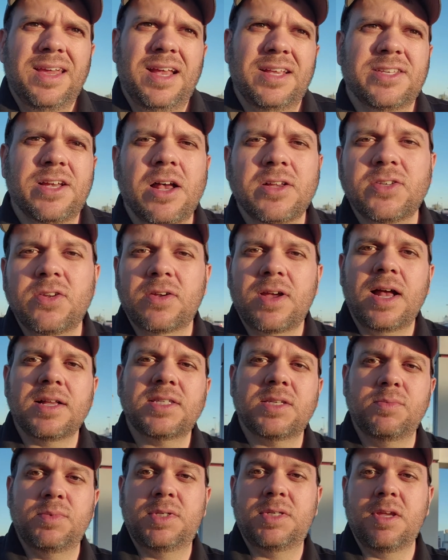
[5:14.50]
It's also got
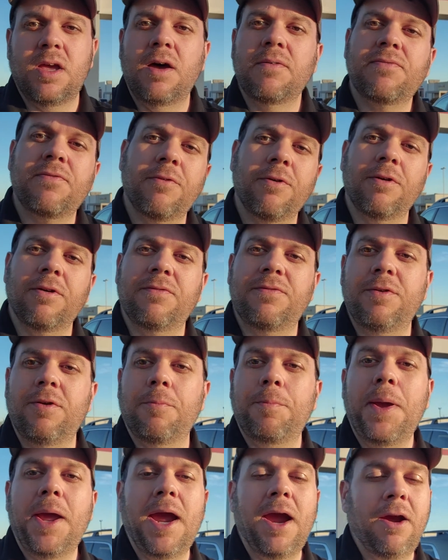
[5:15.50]
some stuff where if you're a
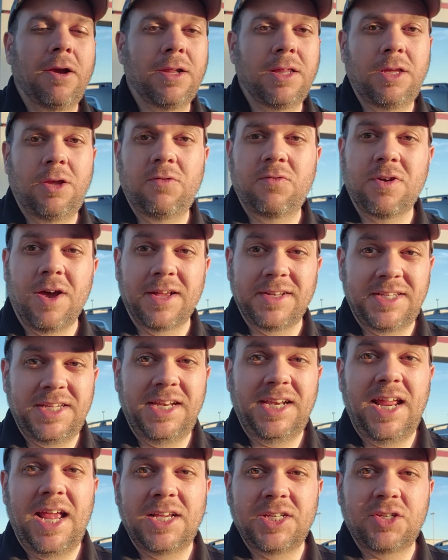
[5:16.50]
parent and you've got
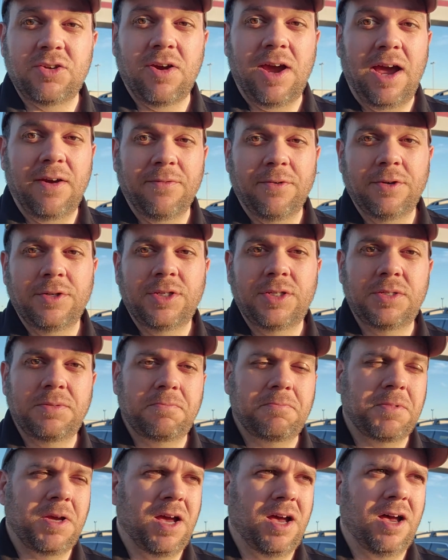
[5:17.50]
teenage drivers,
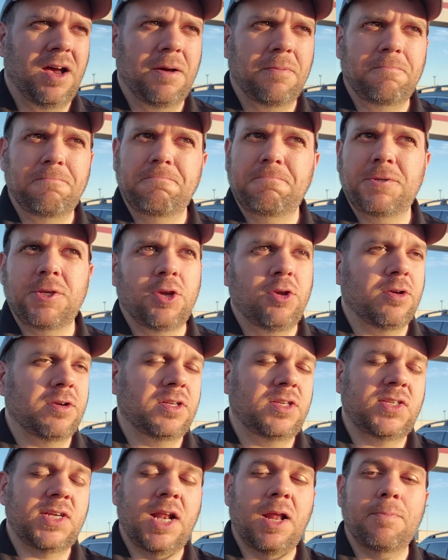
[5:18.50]
so you can
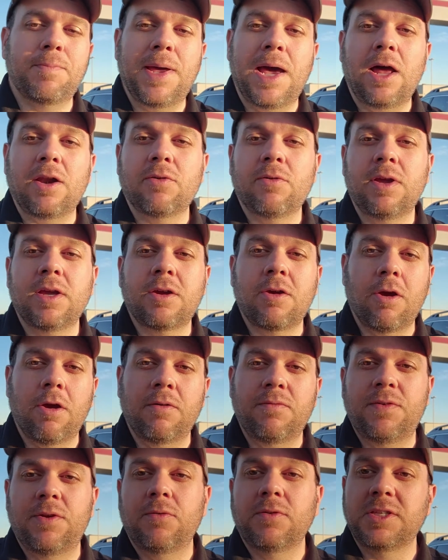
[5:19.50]
set up boundary,
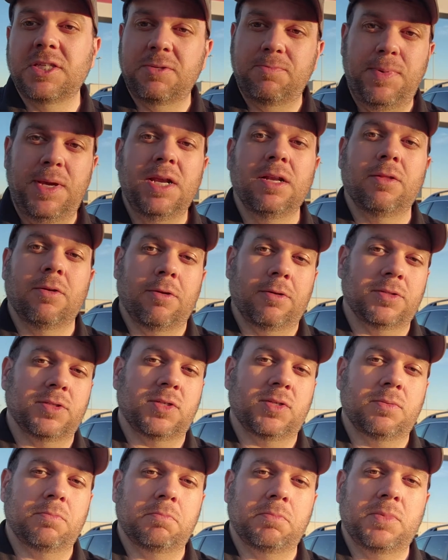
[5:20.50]
curfew, and speed
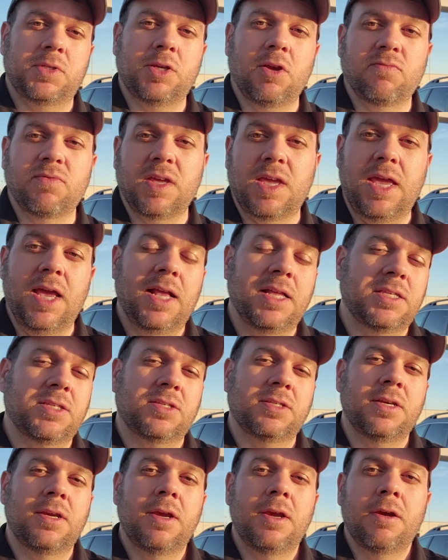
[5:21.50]
alerts. So if the
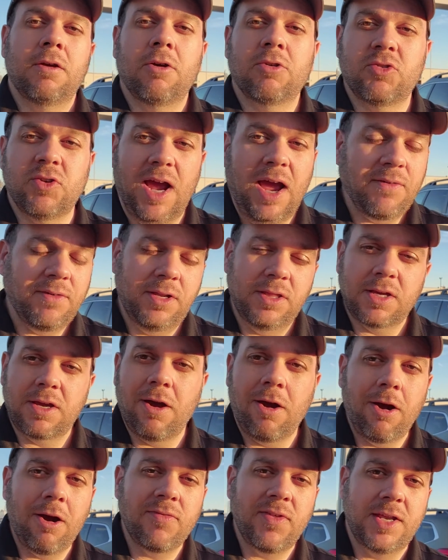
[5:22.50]
kids are driving in the
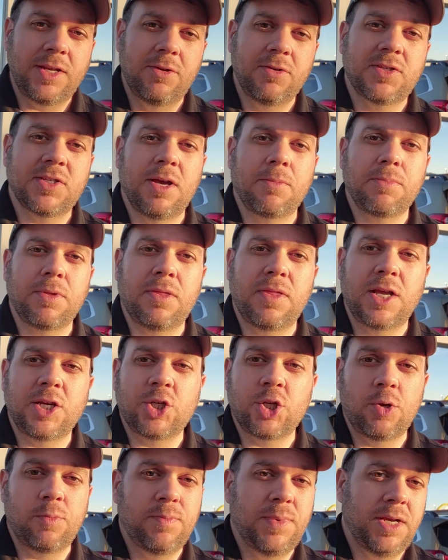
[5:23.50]
car and they do something they
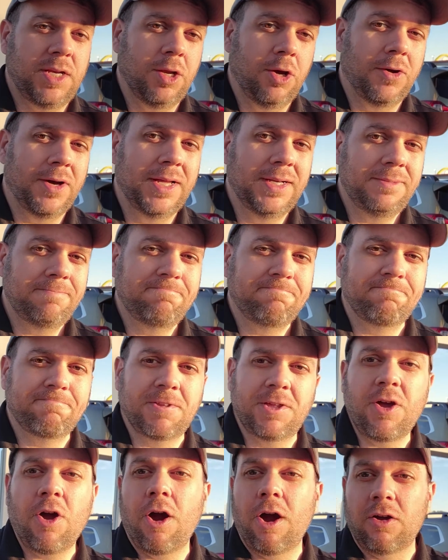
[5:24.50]
shouldn't be doing, the
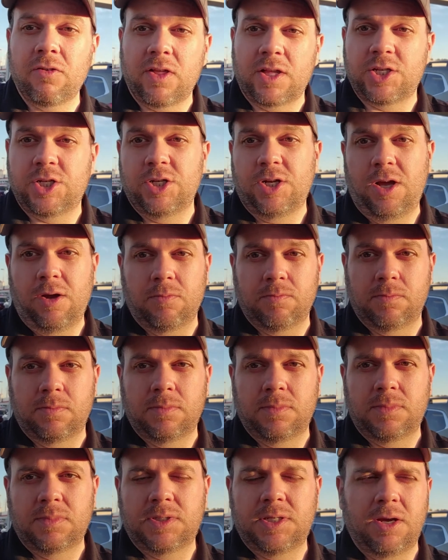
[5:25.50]
car will let you know.
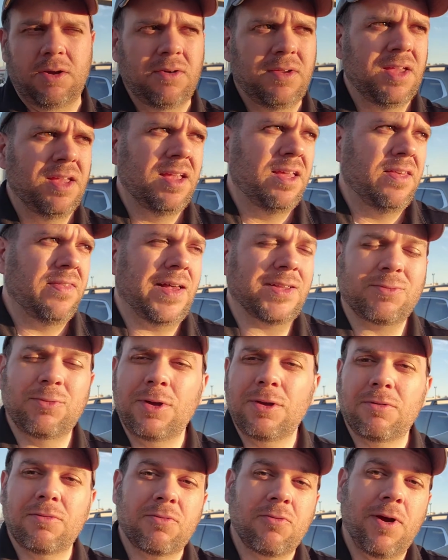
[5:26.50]
So that's
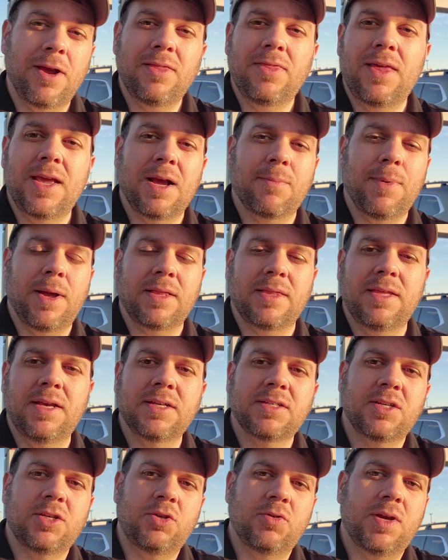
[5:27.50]
one great thing about
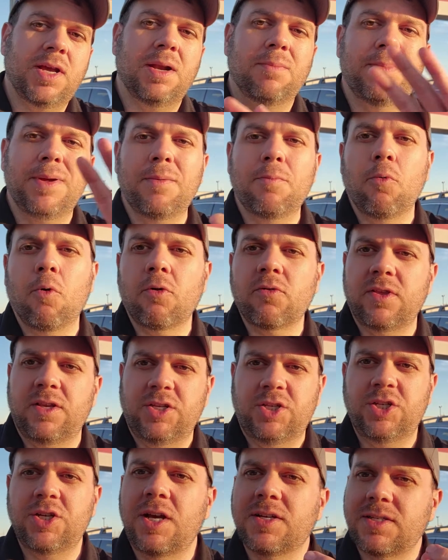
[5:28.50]
this, is you get a bit more than
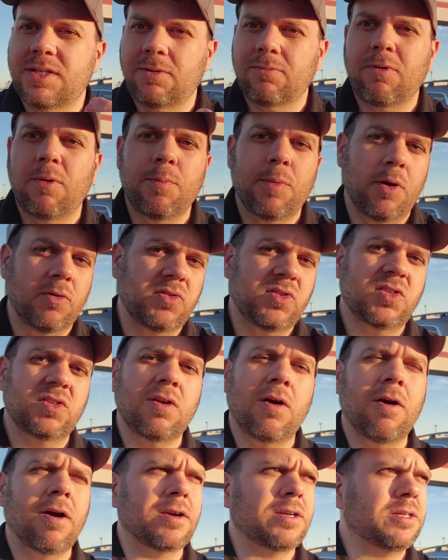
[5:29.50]
just a remote
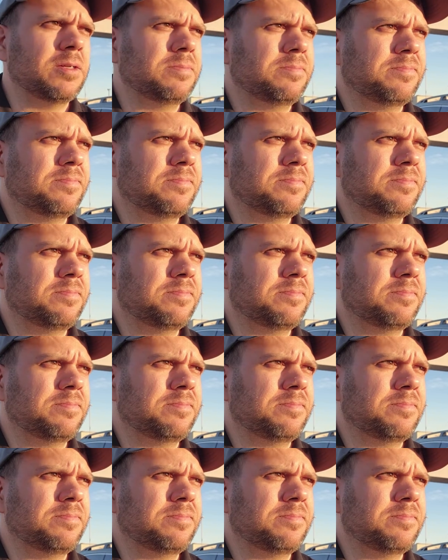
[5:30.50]
start.